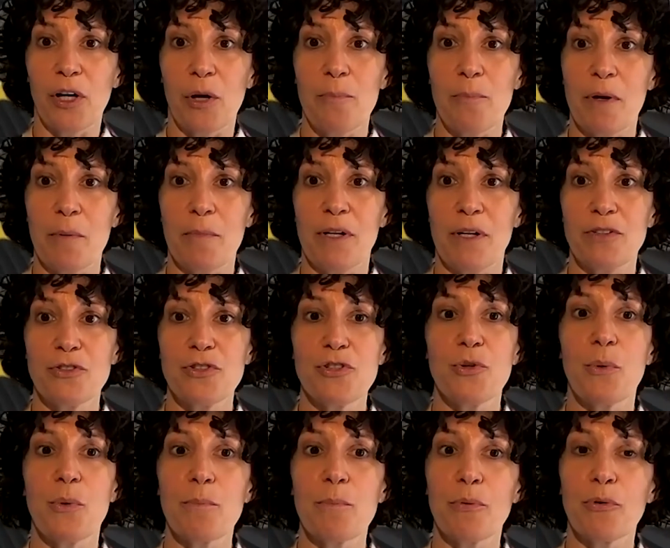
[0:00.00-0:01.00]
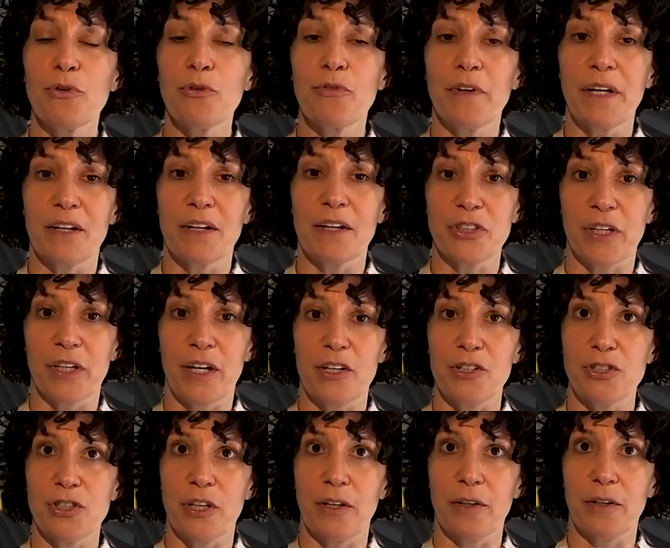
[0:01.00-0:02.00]
commitment to improving
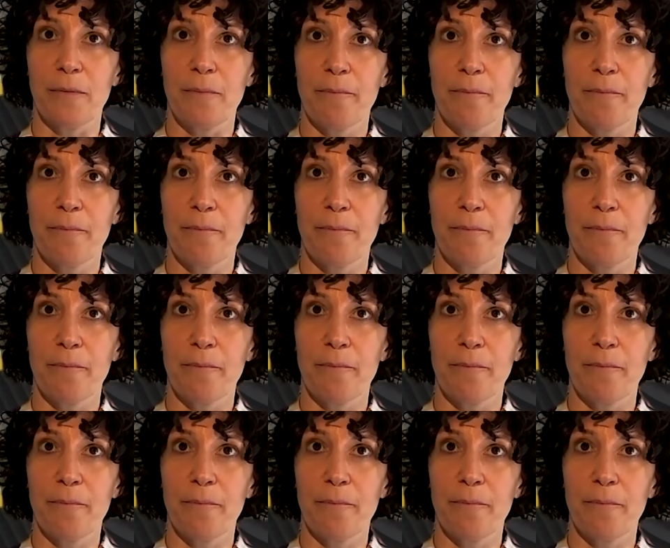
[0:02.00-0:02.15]
education.